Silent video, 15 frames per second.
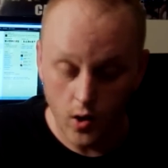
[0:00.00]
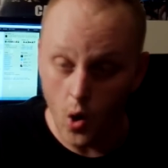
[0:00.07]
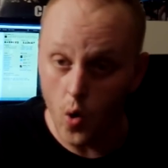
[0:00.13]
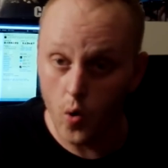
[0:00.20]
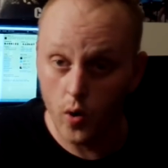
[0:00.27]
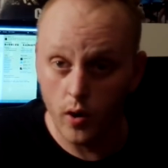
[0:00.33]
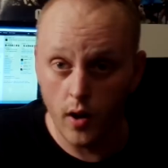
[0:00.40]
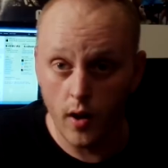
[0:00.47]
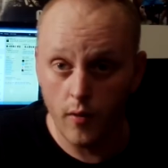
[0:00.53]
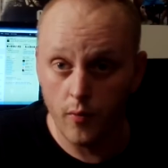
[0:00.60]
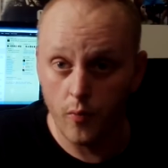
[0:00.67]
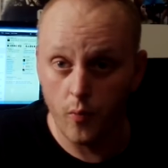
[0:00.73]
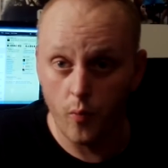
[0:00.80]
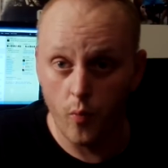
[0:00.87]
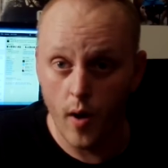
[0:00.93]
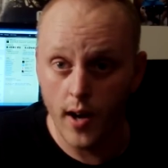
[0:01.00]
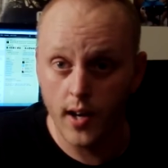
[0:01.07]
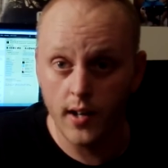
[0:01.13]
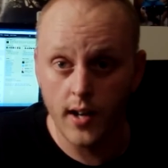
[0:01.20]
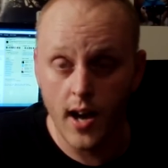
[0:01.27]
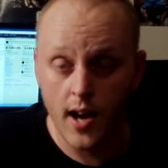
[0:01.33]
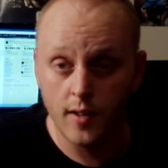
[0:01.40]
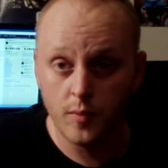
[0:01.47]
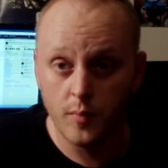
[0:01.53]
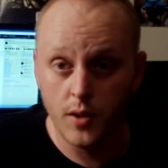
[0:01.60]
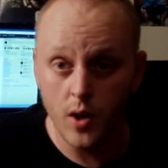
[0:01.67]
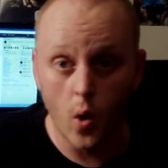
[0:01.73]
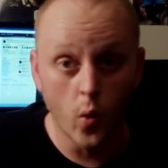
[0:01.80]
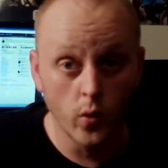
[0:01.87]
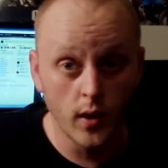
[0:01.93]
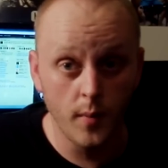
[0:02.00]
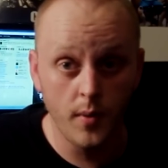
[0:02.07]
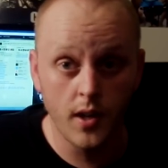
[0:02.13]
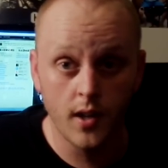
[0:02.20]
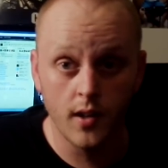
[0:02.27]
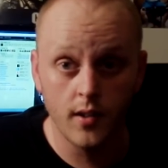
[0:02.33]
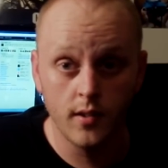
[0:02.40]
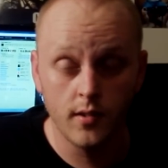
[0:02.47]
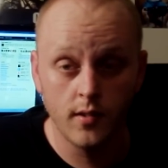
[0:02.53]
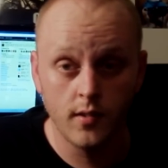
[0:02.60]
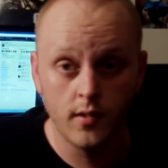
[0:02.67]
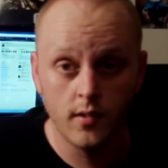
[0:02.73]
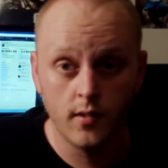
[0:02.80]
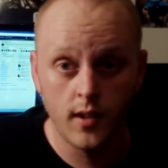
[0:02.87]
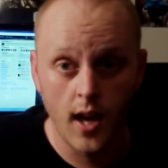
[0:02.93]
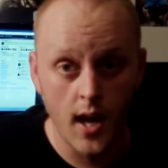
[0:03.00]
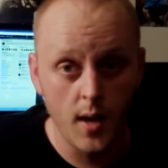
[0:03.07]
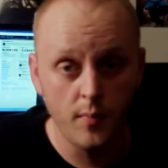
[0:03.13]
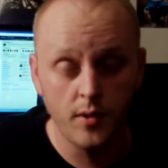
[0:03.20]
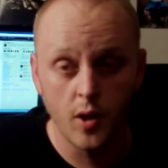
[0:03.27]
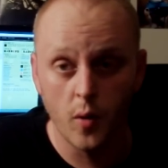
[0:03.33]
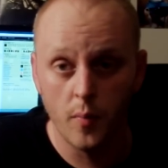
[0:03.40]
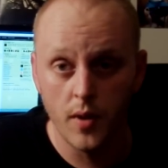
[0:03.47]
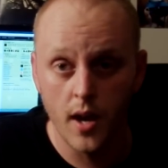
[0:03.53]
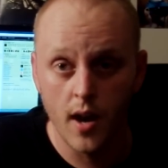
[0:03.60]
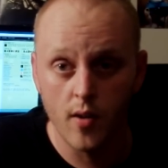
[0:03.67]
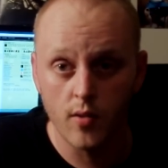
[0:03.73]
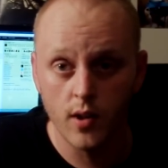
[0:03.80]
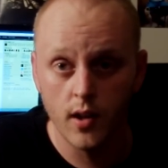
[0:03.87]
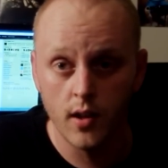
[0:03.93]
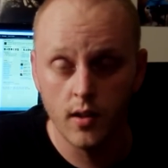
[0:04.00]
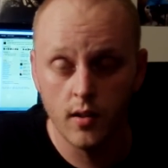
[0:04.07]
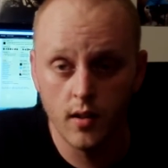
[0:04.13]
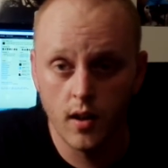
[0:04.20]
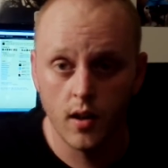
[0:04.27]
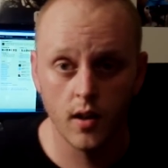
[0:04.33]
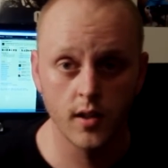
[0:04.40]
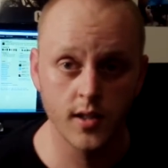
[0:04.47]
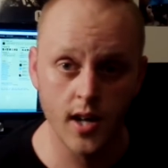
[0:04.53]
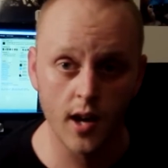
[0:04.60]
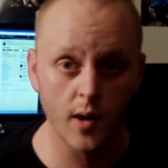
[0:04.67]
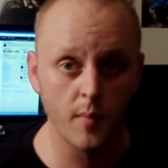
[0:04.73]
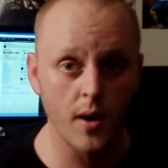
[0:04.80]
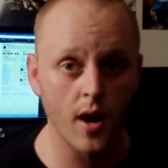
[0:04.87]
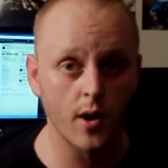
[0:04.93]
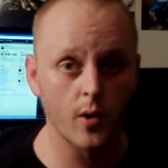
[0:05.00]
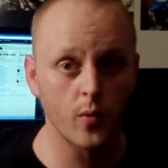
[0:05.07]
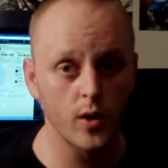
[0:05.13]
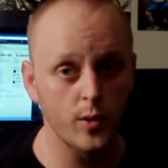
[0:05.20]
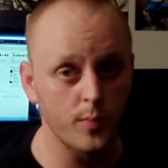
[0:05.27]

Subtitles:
Gold Glove recognized me only because Tabes helped me out and shouted me out in a